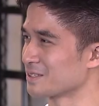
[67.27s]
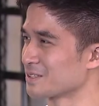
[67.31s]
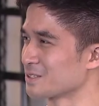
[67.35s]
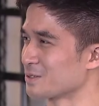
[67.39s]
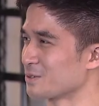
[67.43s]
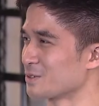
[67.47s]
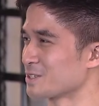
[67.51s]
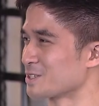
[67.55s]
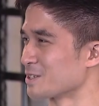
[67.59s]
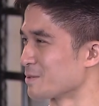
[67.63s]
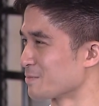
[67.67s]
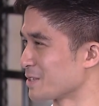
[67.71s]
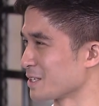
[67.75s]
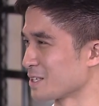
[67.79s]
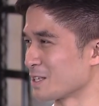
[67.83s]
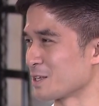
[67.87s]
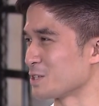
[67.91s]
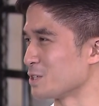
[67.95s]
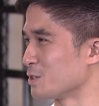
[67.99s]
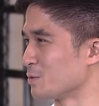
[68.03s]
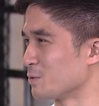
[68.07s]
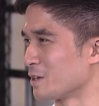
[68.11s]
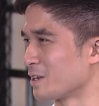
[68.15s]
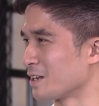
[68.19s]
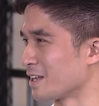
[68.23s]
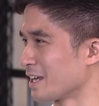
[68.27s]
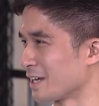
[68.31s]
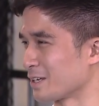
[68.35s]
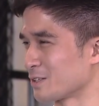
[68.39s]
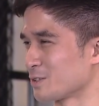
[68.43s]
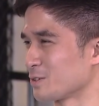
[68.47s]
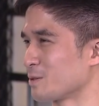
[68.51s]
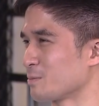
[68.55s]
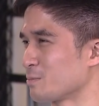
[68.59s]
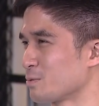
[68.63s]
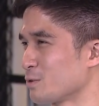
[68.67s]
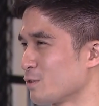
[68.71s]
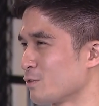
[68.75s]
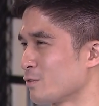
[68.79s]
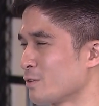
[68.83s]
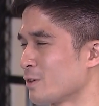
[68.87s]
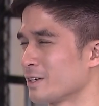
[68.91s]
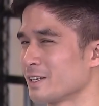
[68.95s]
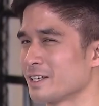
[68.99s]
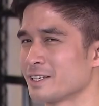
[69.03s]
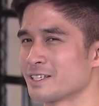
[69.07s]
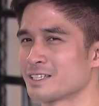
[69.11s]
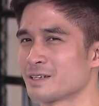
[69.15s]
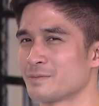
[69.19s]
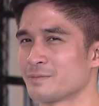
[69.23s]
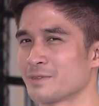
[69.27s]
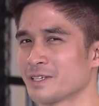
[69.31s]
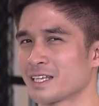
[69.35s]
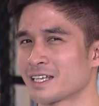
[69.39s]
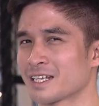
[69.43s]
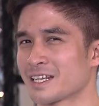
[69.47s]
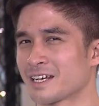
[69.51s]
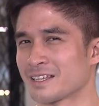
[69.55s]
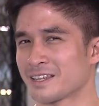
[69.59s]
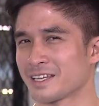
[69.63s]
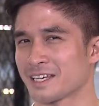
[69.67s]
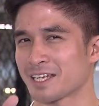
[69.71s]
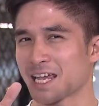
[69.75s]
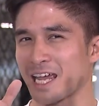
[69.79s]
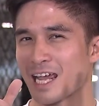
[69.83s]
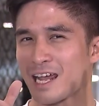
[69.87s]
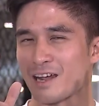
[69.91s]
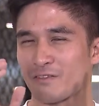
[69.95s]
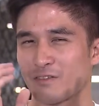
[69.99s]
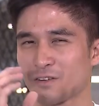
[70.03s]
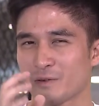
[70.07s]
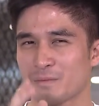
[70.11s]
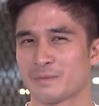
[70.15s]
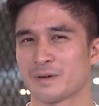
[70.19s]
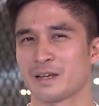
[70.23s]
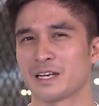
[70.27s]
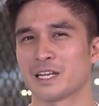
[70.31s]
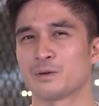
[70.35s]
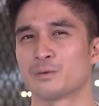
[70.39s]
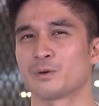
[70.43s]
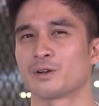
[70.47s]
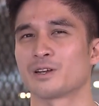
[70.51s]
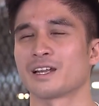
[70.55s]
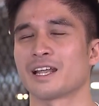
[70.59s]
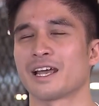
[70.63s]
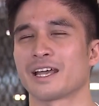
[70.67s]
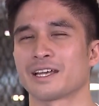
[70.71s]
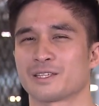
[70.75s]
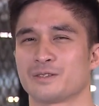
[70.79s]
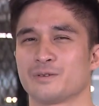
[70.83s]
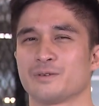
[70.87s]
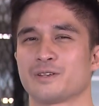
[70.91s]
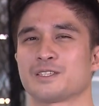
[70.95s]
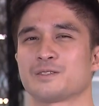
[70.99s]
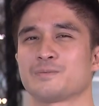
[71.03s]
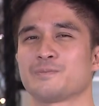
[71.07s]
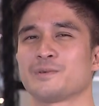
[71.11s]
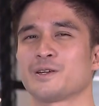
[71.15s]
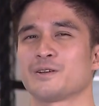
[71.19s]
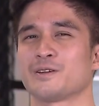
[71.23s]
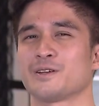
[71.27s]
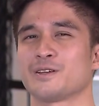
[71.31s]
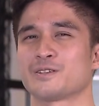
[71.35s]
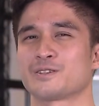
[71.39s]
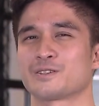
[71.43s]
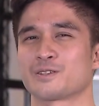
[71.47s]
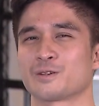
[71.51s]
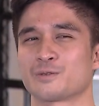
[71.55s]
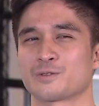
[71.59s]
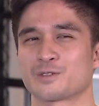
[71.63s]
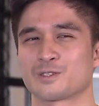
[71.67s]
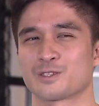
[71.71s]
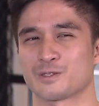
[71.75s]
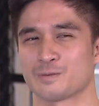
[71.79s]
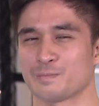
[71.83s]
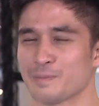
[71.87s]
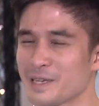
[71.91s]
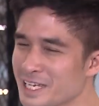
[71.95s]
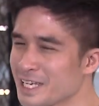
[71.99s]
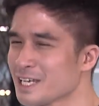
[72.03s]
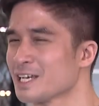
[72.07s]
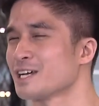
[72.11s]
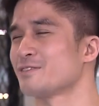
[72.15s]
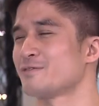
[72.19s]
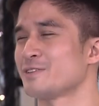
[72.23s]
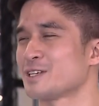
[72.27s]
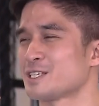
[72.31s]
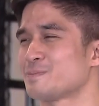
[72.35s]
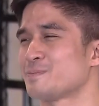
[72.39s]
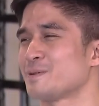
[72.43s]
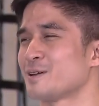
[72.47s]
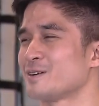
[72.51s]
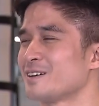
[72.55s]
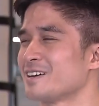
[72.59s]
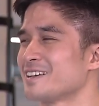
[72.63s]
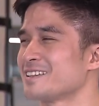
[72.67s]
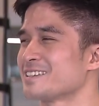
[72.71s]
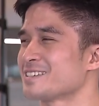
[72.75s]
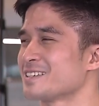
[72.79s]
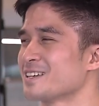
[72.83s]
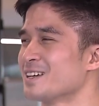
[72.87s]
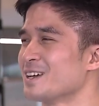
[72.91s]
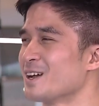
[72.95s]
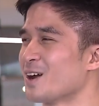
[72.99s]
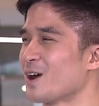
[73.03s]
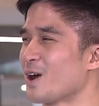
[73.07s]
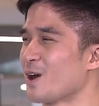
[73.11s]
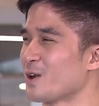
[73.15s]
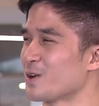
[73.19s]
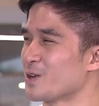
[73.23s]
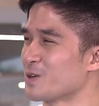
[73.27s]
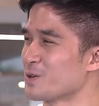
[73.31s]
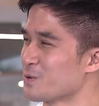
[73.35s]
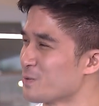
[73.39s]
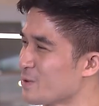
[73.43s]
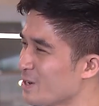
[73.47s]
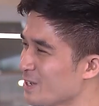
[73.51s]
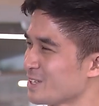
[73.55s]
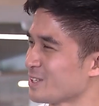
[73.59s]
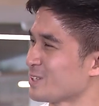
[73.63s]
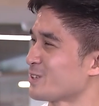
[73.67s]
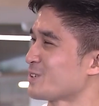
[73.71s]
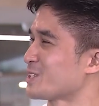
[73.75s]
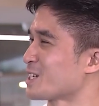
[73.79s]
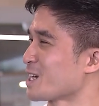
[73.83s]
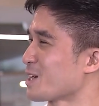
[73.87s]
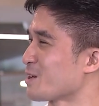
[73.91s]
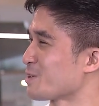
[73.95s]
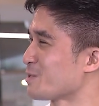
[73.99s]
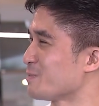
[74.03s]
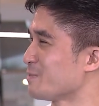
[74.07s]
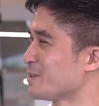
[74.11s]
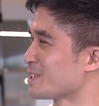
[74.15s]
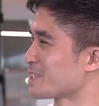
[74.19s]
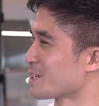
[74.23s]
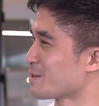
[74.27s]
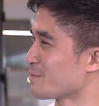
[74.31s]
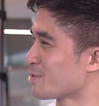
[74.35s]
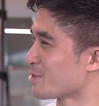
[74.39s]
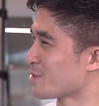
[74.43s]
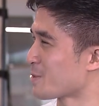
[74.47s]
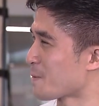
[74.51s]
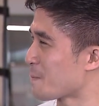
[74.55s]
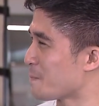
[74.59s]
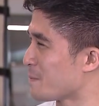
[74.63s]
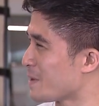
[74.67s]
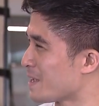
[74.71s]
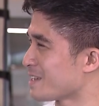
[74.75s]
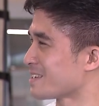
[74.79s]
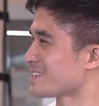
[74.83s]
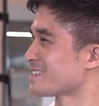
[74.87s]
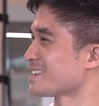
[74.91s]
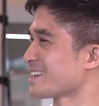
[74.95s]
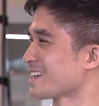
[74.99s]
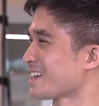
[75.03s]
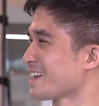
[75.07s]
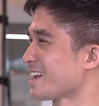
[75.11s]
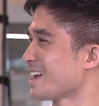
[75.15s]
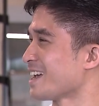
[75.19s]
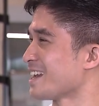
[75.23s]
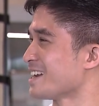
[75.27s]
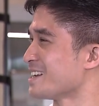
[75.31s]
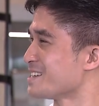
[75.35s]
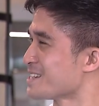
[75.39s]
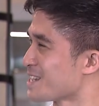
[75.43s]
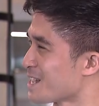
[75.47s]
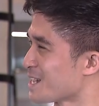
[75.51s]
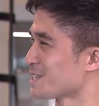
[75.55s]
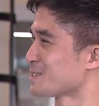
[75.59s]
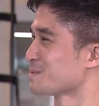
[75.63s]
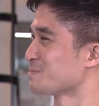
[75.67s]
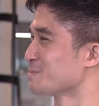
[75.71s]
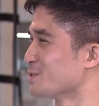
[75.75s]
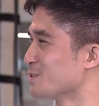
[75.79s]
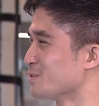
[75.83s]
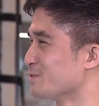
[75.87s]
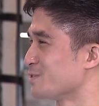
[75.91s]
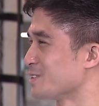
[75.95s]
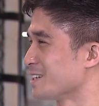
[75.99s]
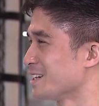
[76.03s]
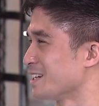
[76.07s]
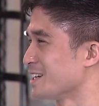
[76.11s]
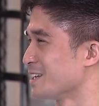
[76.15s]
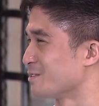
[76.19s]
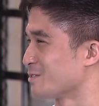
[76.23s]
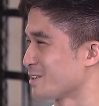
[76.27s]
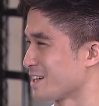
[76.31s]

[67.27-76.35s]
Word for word: So it's something that you would like to improve on and something that I think everybody would like to experience. So speaking of experience, are you willing to share with me some of the basic and nice moves in